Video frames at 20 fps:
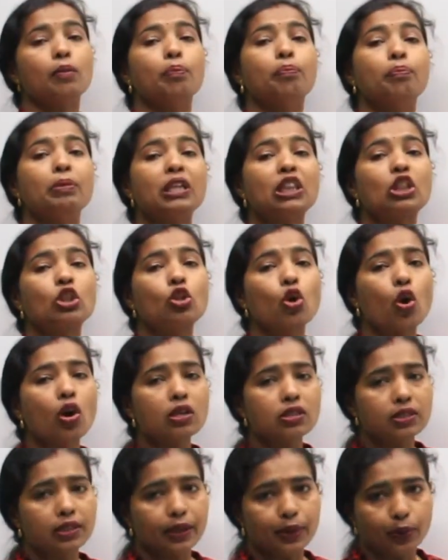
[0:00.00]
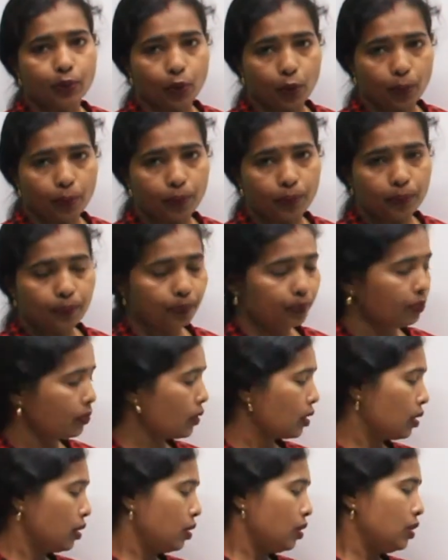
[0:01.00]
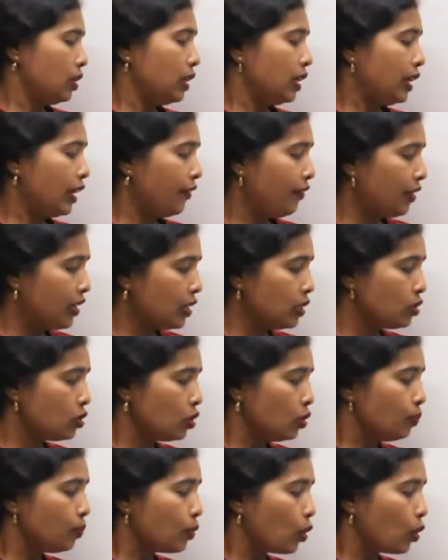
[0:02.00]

methoxy group. If it is